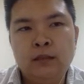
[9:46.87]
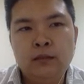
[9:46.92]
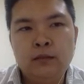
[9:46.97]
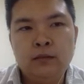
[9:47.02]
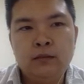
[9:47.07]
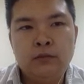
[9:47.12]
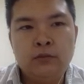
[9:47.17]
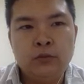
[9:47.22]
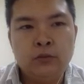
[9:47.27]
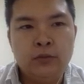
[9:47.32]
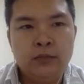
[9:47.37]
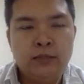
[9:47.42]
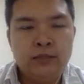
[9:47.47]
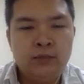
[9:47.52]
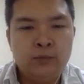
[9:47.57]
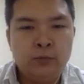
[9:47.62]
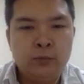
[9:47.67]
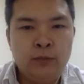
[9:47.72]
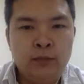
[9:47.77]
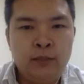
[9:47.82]
So let's
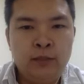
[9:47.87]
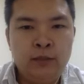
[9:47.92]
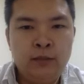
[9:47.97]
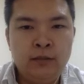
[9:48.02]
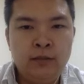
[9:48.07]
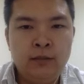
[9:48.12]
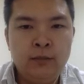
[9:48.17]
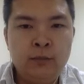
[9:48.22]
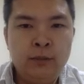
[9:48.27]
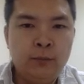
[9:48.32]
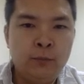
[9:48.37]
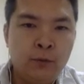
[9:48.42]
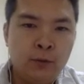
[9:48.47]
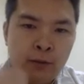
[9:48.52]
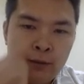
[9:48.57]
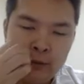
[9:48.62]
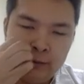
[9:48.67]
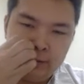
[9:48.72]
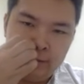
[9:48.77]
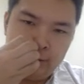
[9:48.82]
wait a little bit
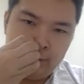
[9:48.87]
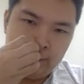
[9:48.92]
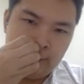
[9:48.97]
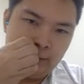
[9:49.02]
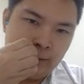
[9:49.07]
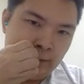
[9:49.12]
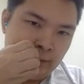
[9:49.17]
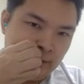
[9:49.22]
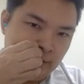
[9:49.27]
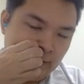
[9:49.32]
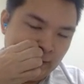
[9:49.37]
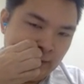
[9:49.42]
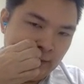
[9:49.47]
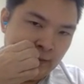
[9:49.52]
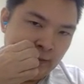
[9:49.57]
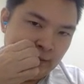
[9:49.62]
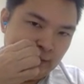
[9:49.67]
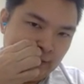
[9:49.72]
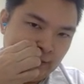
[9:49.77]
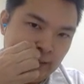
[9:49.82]
more. So
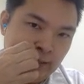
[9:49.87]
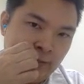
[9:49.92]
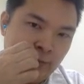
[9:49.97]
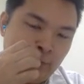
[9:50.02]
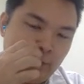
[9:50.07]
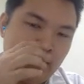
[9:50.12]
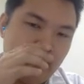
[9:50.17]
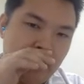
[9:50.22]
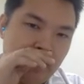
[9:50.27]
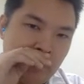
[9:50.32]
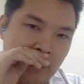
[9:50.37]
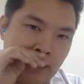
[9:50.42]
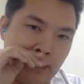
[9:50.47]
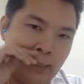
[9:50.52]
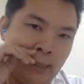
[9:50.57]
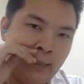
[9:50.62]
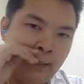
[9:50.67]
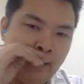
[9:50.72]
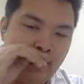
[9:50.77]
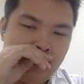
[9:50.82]
that's why I
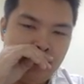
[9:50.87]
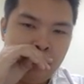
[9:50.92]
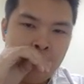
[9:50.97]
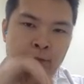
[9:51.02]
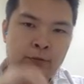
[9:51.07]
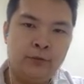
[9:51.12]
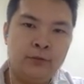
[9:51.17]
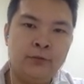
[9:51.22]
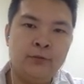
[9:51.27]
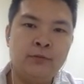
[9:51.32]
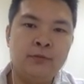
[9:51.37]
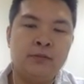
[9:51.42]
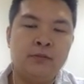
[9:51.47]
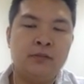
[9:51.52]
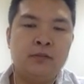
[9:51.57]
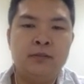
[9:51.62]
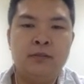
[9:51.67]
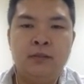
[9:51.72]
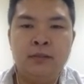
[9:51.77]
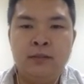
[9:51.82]
like to
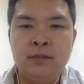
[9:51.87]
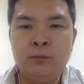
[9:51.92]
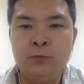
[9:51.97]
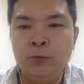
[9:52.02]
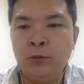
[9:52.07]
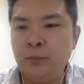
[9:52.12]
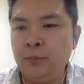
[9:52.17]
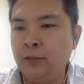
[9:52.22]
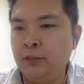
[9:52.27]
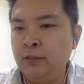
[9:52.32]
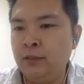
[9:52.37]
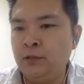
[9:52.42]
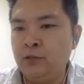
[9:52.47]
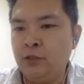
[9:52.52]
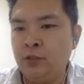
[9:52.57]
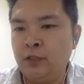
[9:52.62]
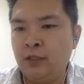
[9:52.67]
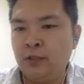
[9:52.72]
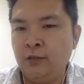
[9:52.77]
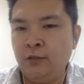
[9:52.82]
use the 1 minute
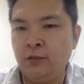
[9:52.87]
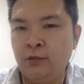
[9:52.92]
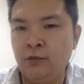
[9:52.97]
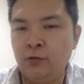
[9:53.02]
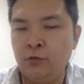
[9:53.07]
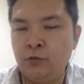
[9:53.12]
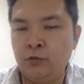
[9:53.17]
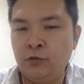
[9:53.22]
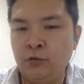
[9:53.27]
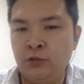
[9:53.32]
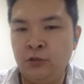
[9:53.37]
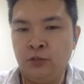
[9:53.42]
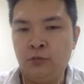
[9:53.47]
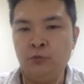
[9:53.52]
chart just